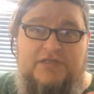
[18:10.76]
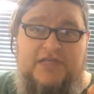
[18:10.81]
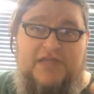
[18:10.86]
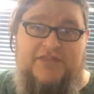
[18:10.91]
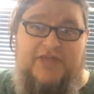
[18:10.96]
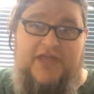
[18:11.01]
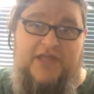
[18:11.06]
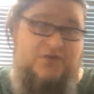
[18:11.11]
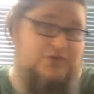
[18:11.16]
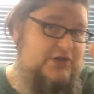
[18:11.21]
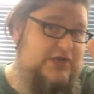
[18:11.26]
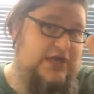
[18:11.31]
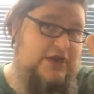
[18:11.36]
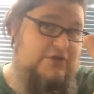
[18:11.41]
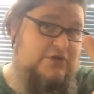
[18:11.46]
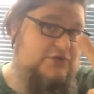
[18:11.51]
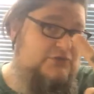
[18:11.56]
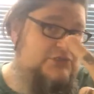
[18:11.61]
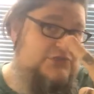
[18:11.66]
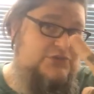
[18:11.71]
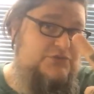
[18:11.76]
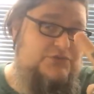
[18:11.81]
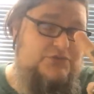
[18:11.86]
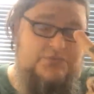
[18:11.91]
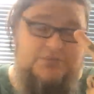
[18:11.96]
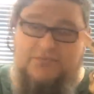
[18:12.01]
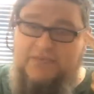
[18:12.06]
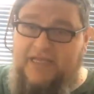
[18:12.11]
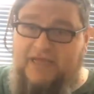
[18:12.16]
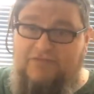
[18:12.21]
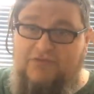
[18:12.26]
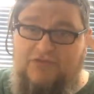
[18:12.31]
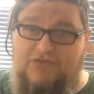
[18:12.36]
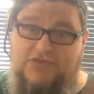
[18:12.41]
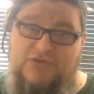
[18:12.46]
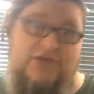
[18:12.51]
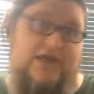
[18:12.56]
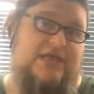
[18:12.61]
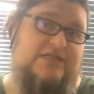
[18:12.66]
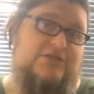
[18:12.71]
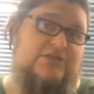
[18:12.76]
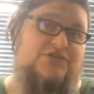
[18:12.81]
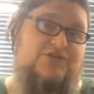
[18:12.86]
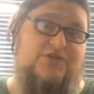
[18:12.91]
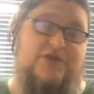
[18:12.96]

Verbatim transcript: Nathaniel Garro too. Have those two guys on